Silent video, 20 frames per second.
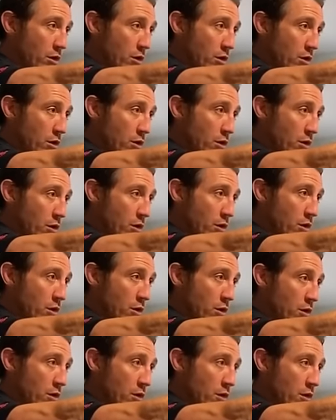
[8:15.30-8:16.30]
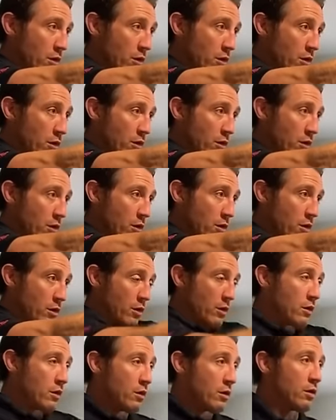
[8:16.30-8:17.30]

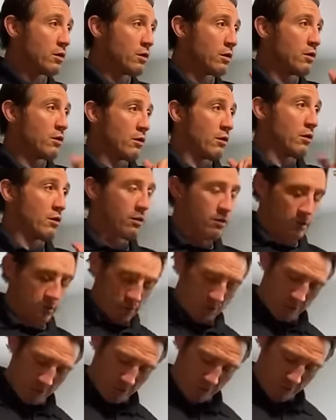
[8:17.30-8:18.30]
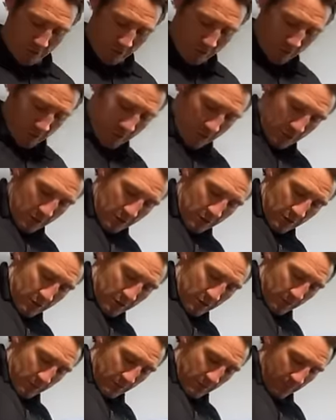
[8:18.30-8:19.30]

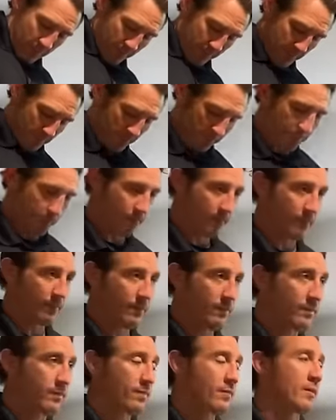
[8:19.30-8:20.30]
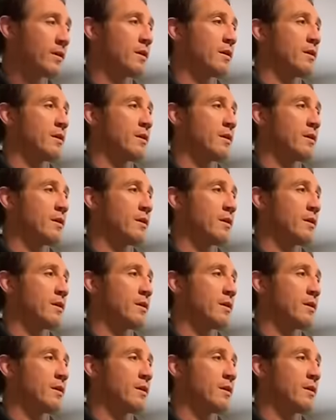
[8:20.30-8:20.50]
(no one is talking)